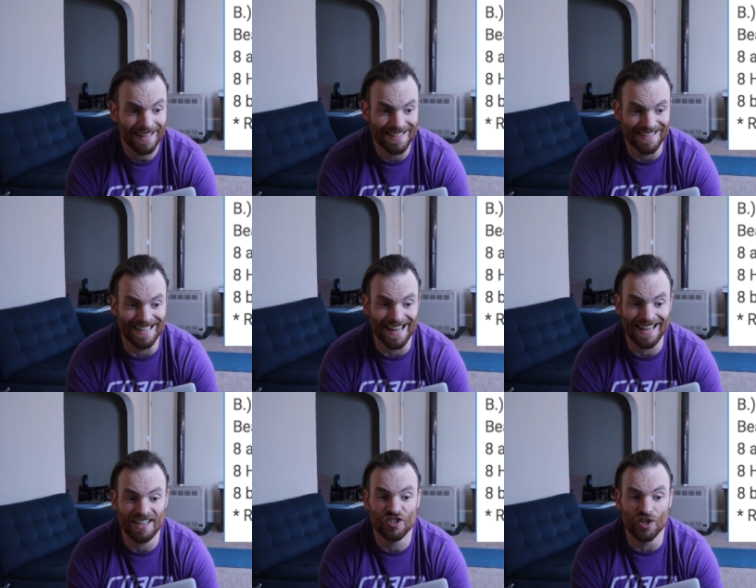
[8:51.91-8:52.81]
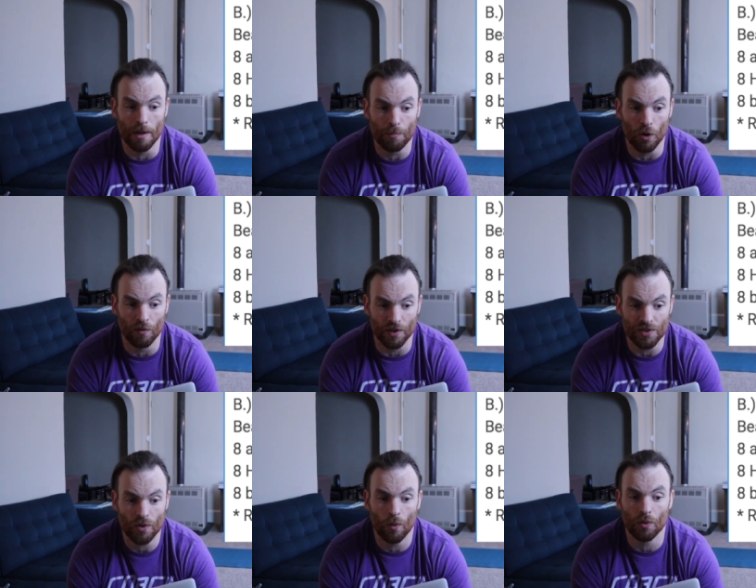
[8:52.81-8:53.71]
And then eight jump
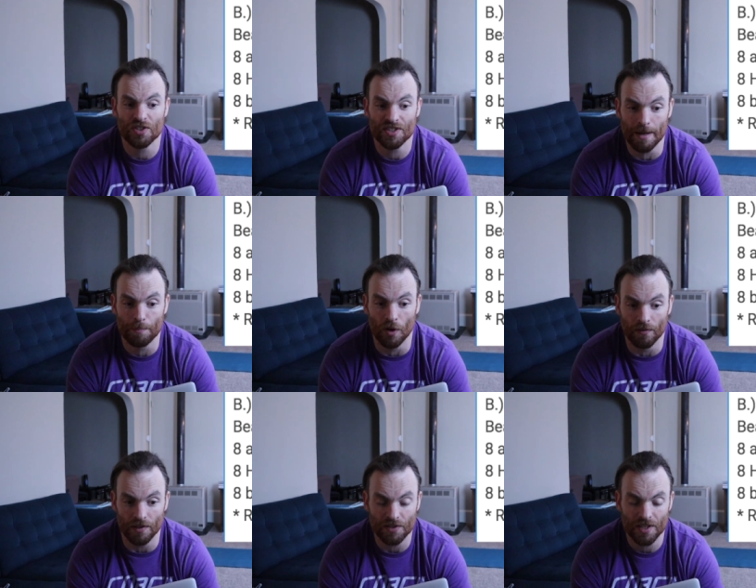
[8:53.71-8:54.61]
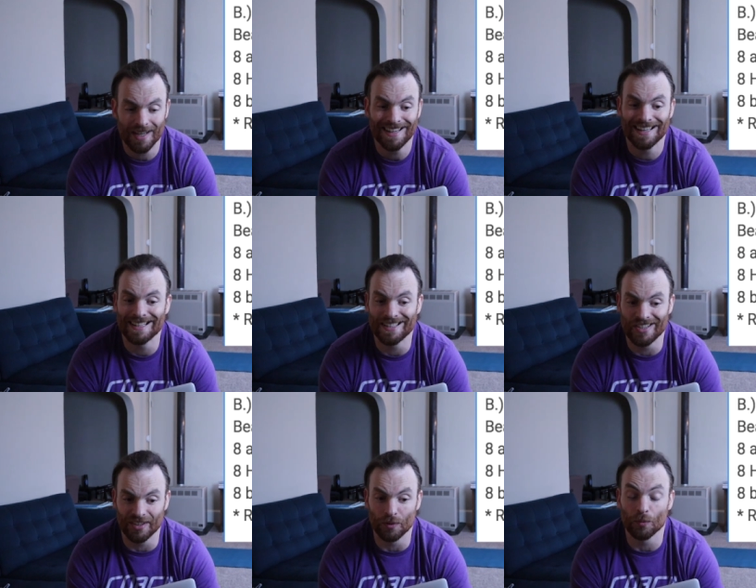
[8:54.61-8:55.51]
overs or step overs. And then
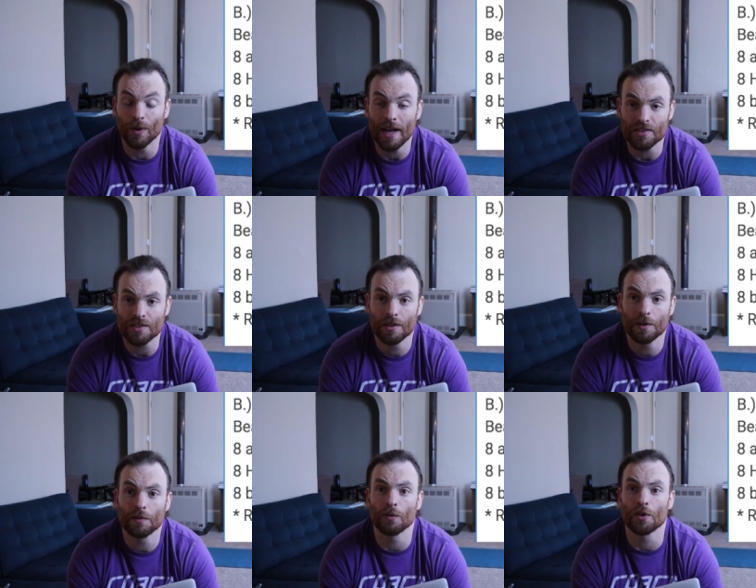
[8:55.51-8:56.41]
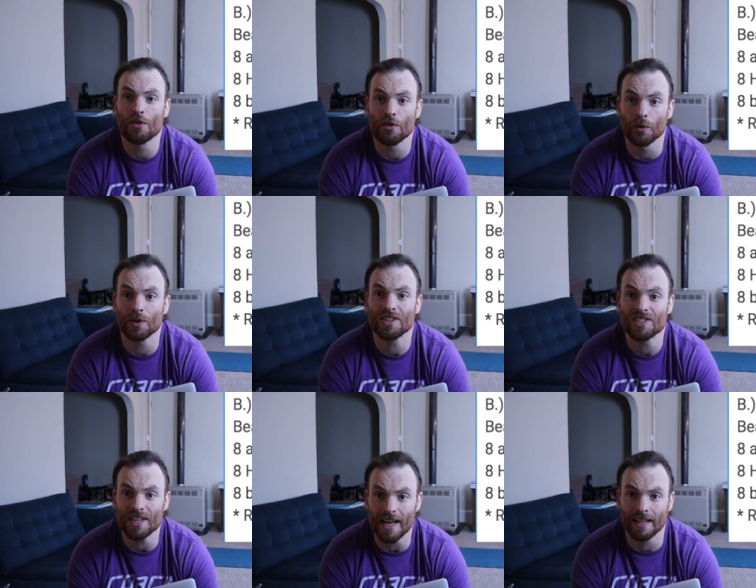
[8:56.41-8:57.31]
you're gonna rest for 30
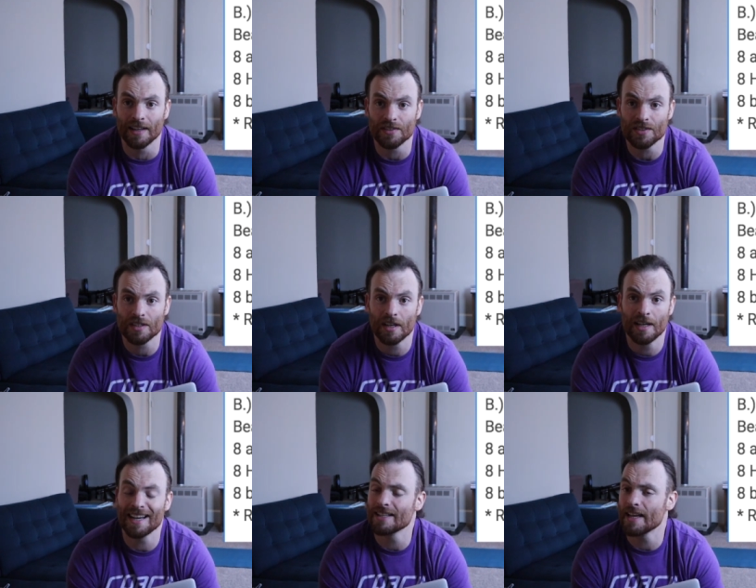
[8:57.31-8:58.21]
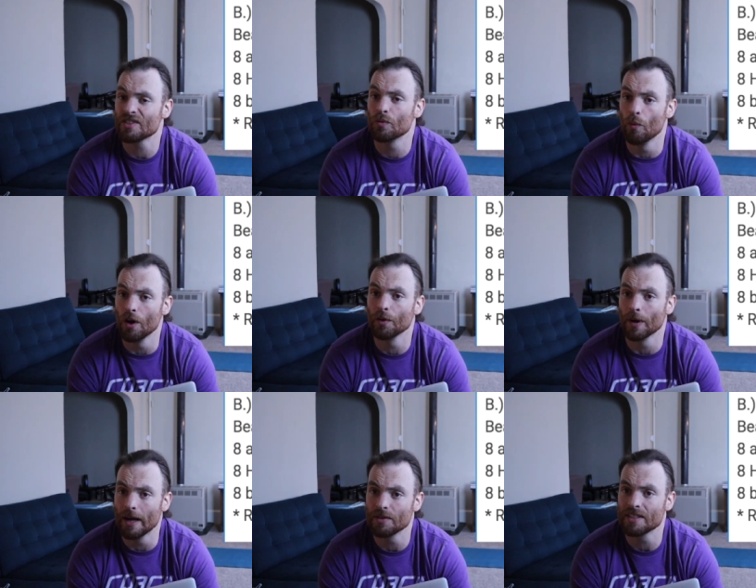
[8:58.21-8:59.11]
seconds and that's one
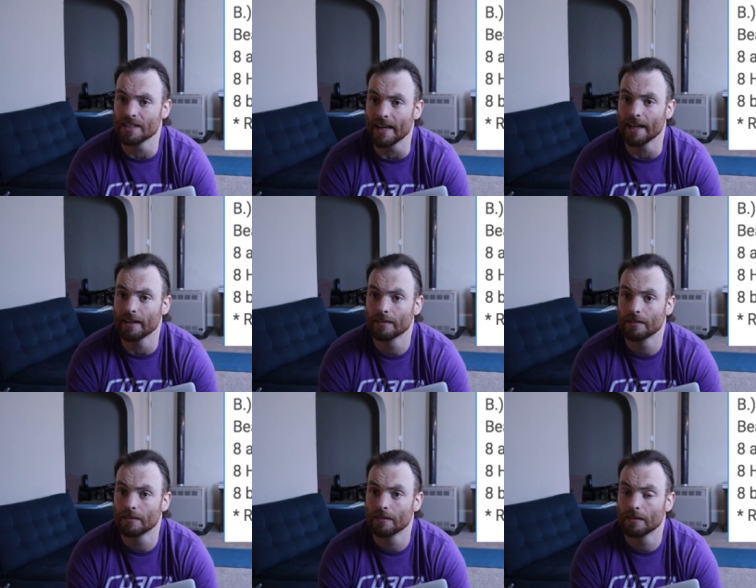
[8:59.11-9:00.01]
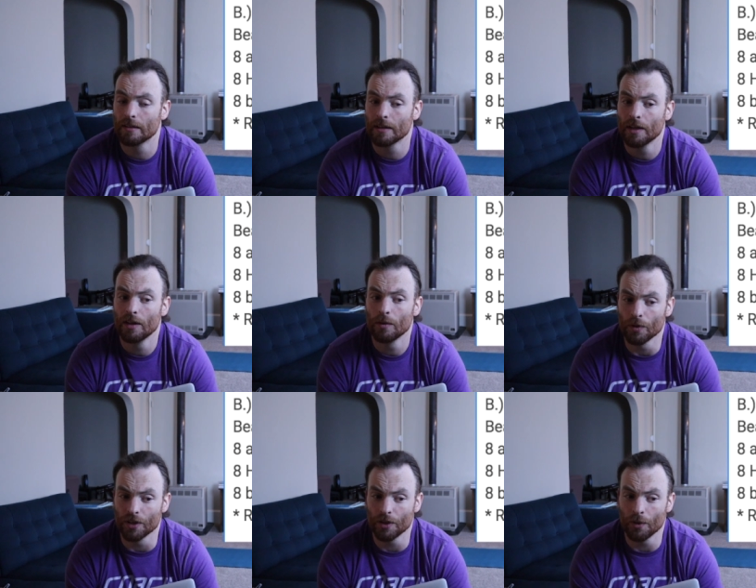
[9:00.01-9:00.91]
round today.
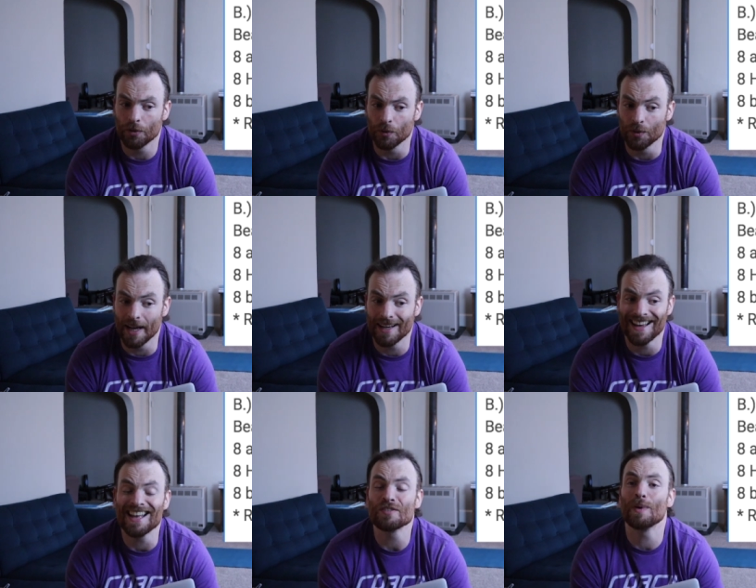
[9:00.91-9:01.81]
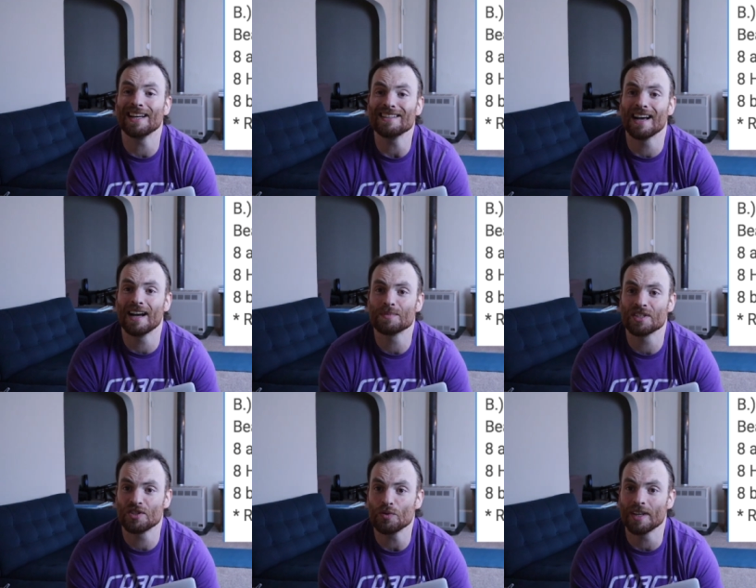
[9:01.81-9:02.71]
We're gonna go through that as many times
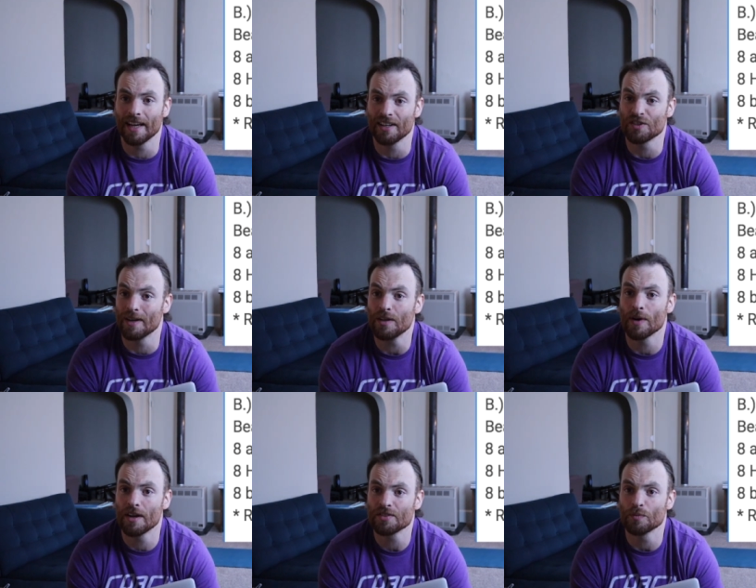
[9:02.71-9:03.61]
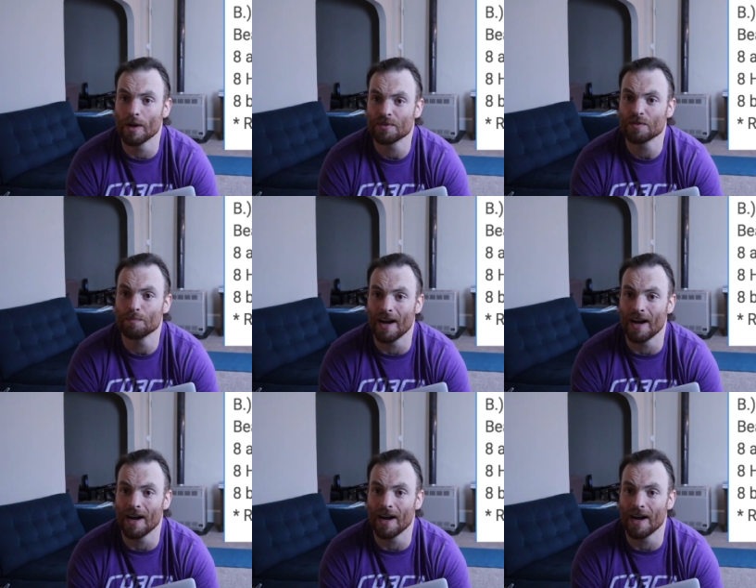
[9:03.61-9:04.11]
as you can, as many rounds and reps as